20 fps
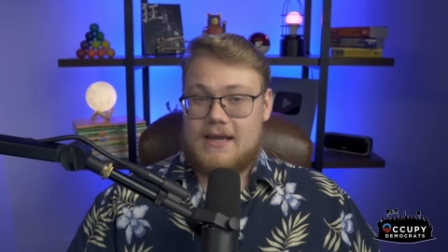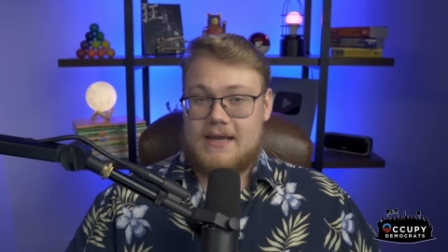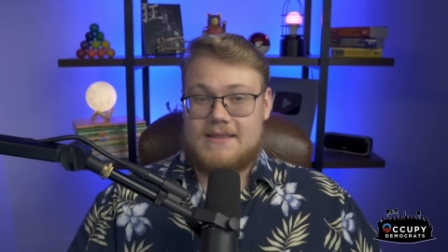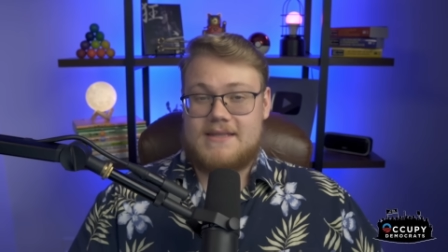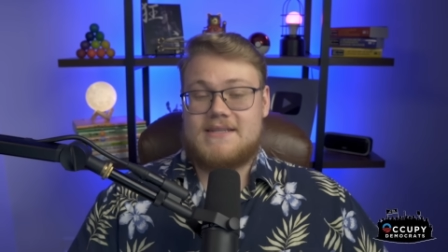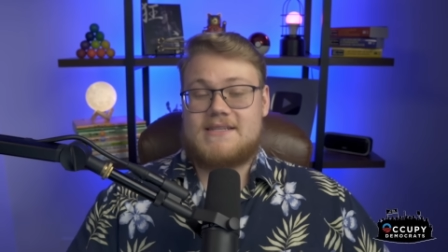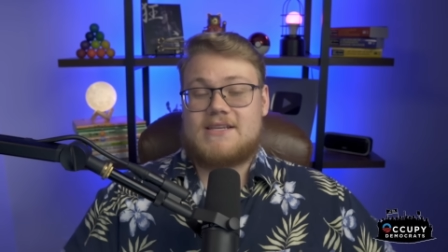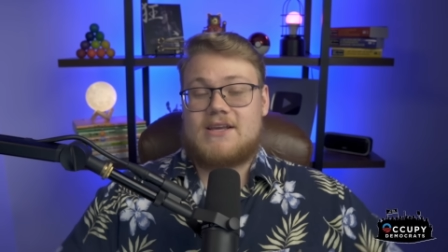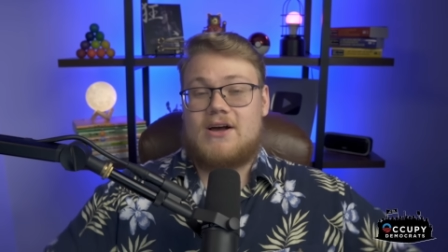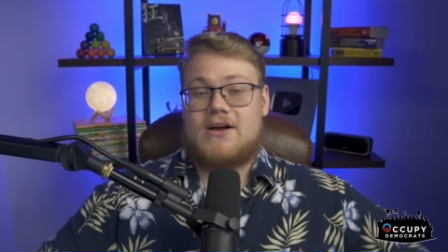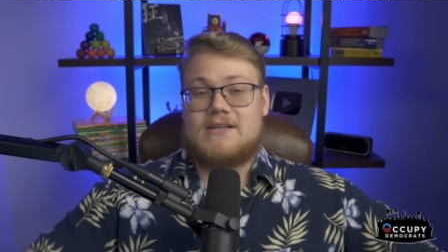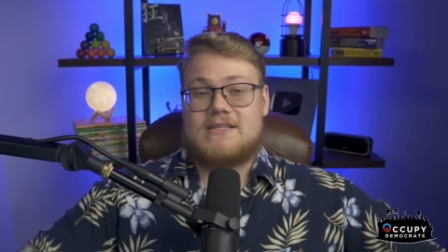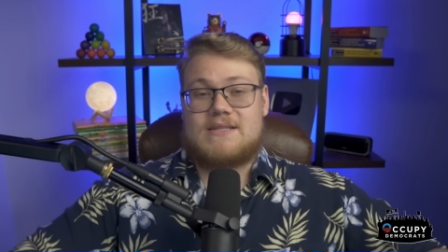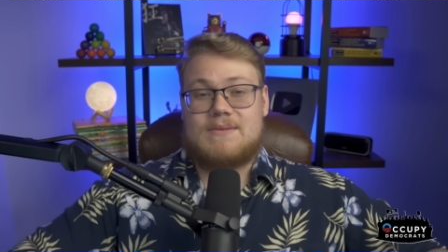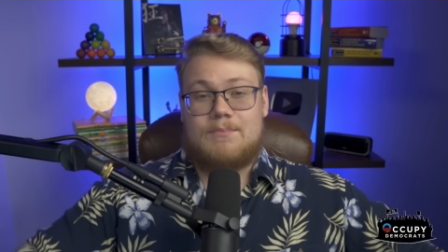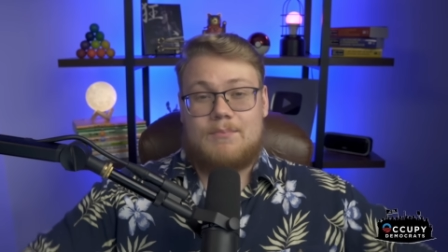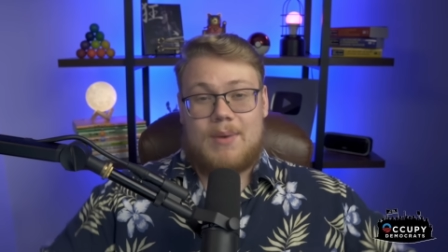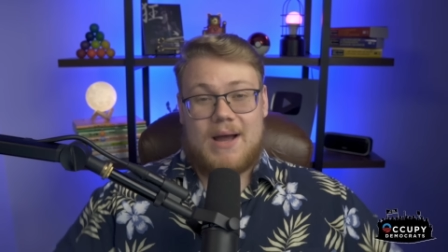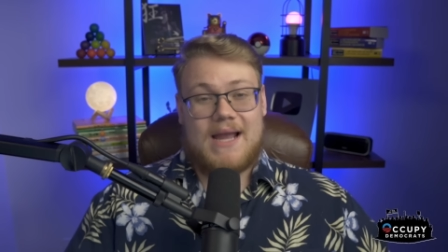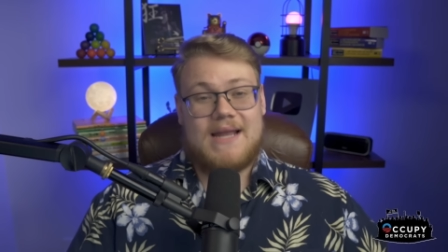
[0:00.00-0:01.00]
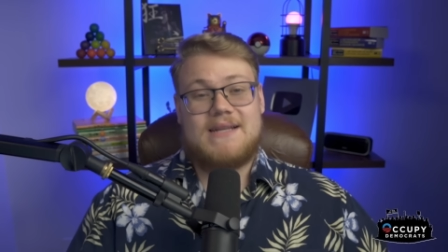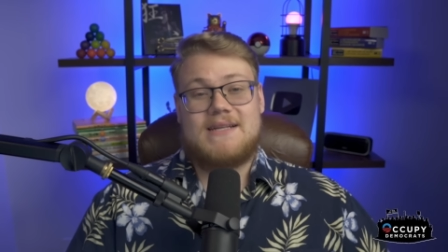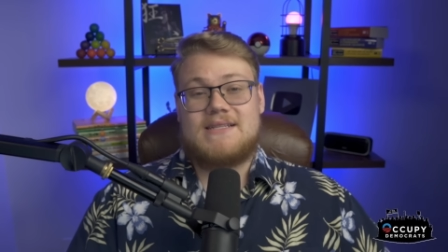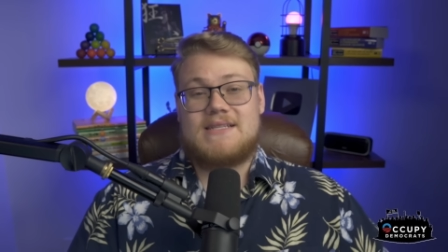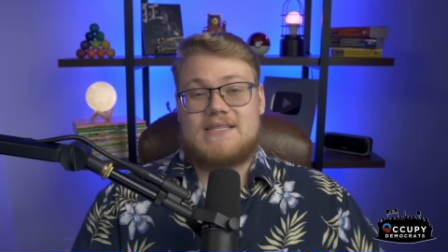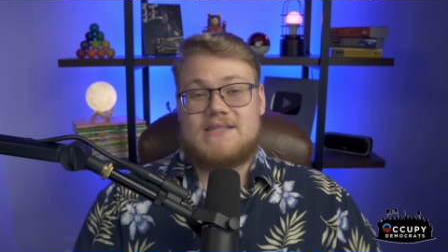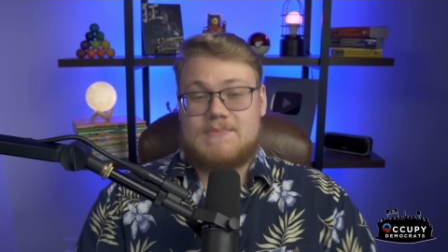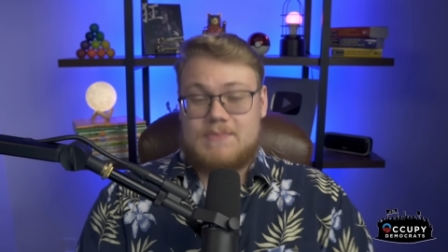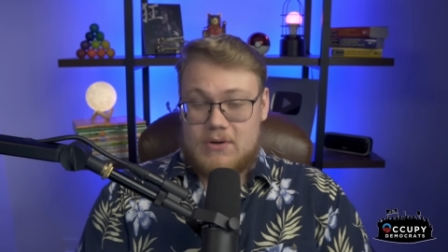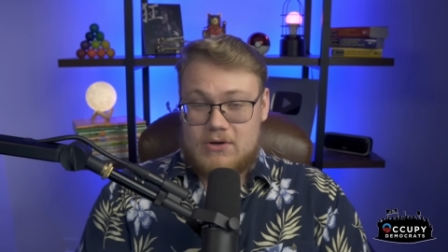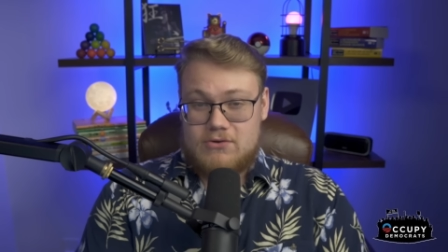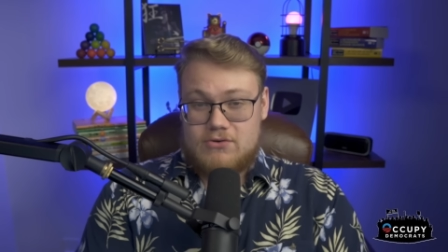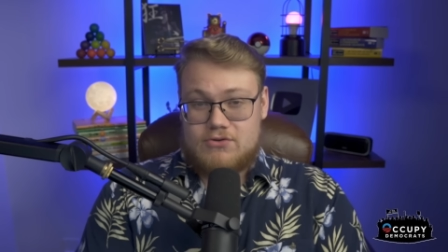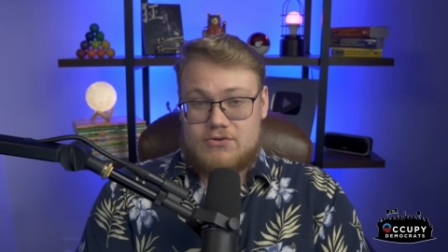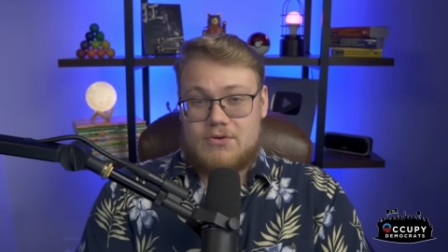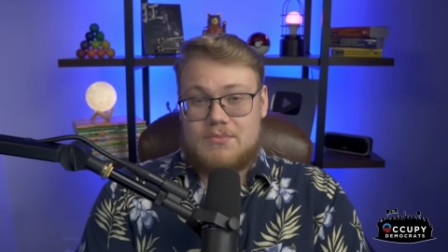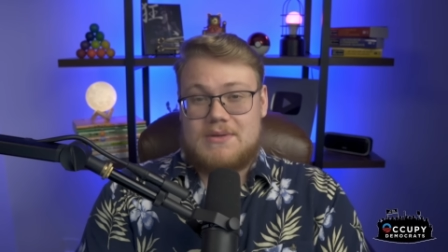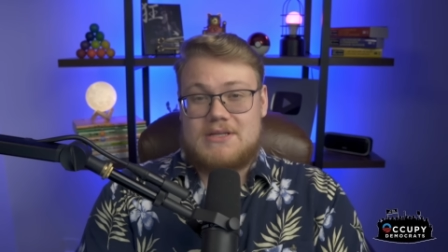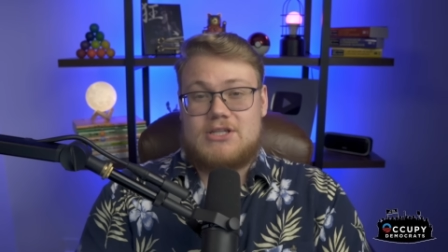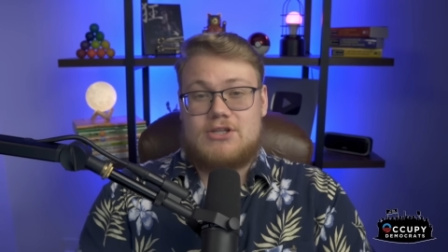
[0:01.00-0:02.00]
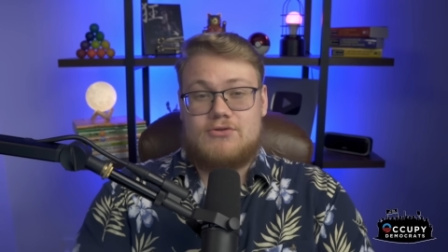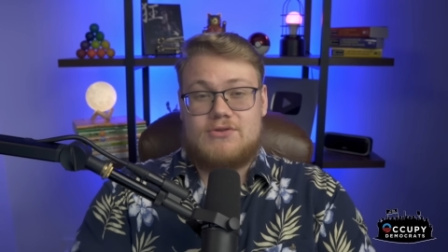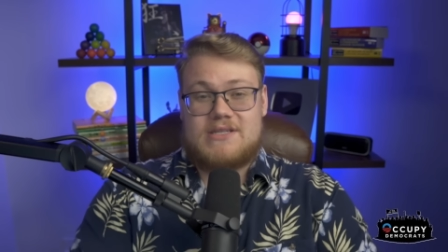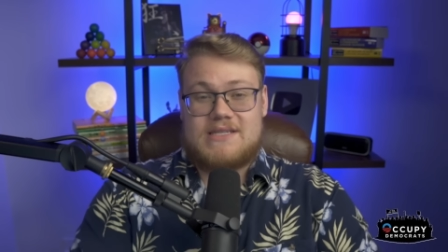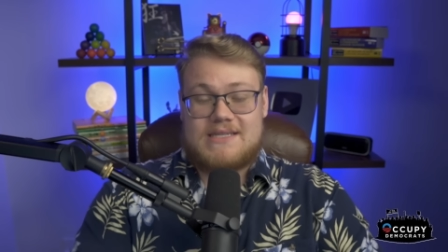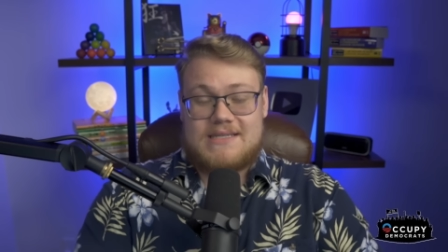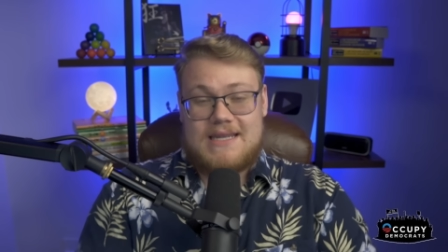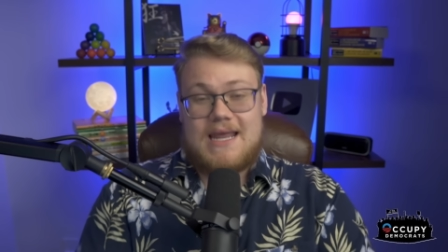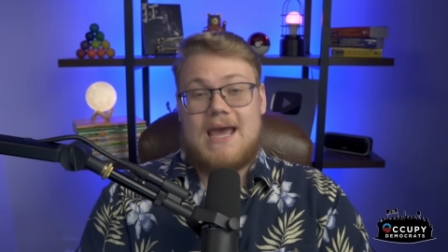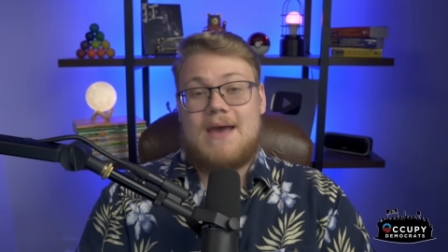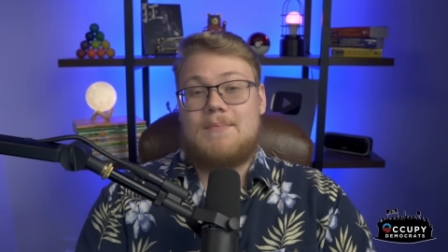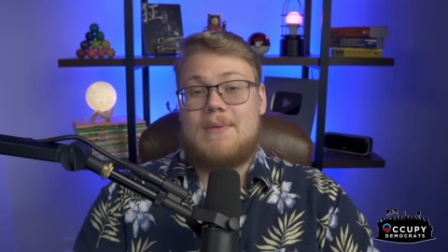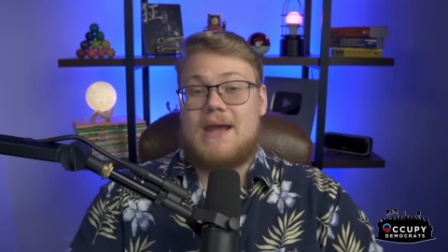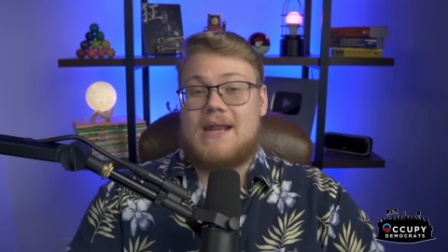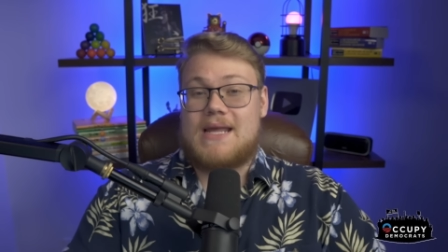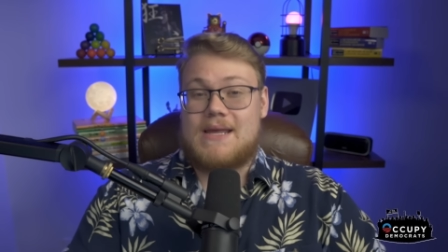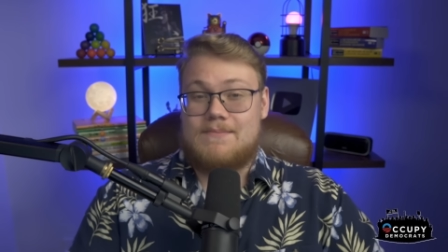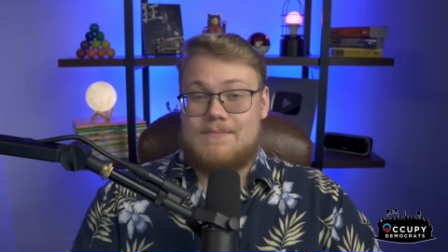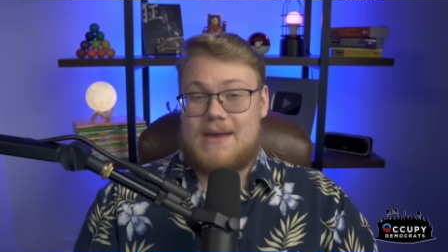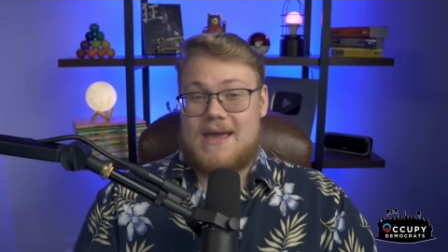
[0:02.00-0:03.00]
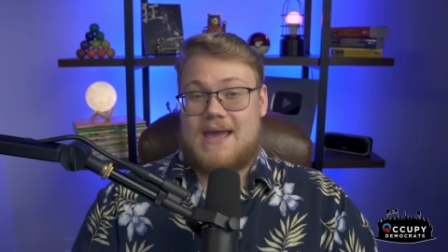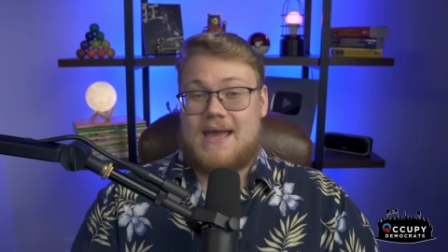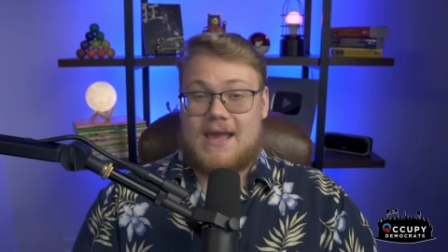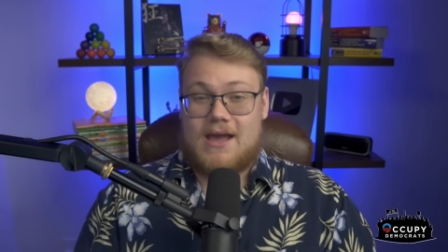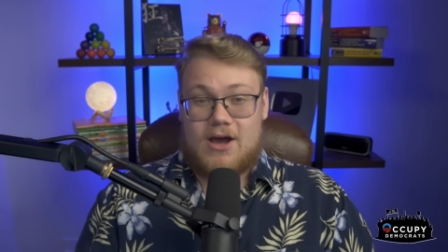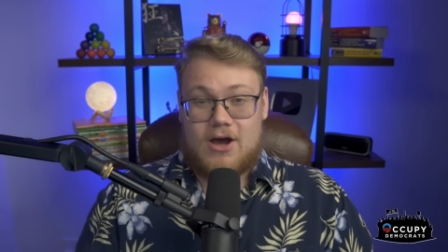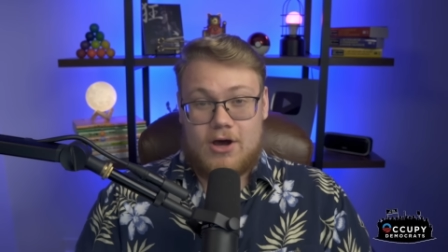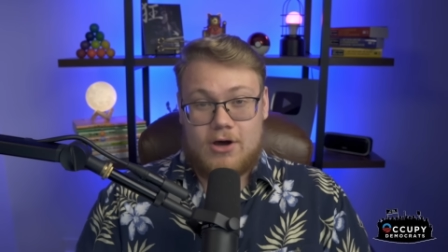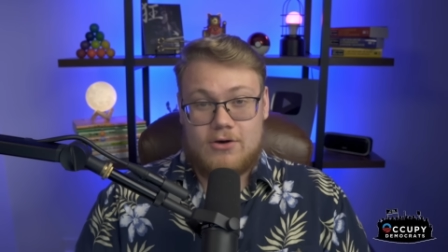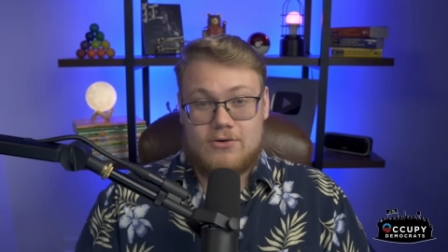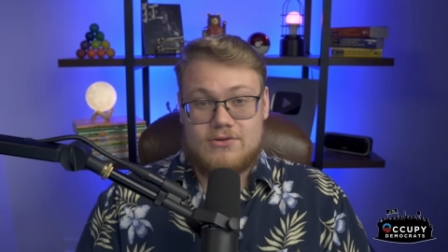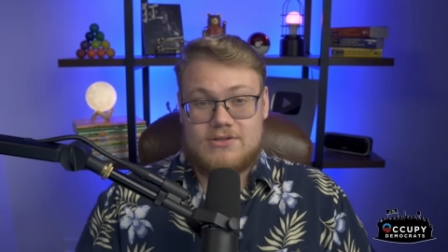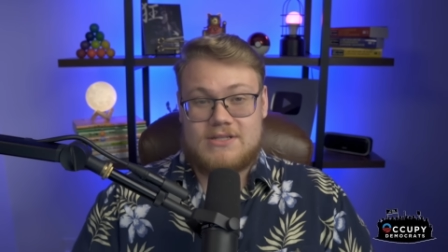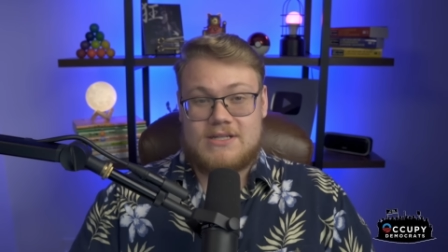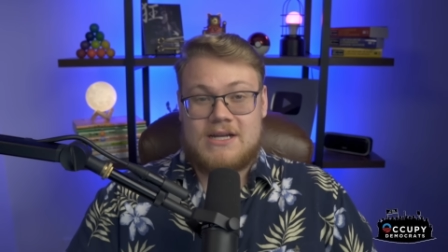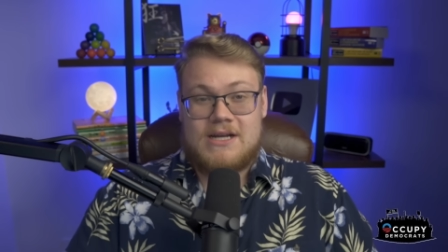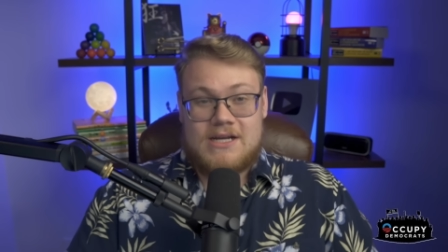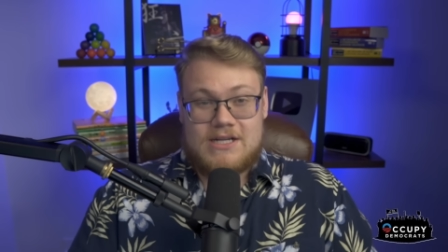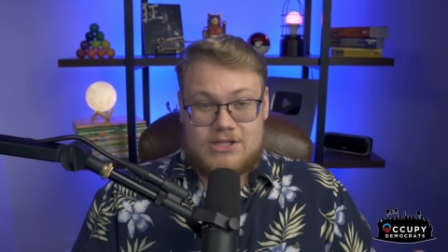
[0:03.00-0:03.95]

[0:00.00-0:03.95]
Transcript: And this caused Biden's spokeswoman to snap at a MAGA host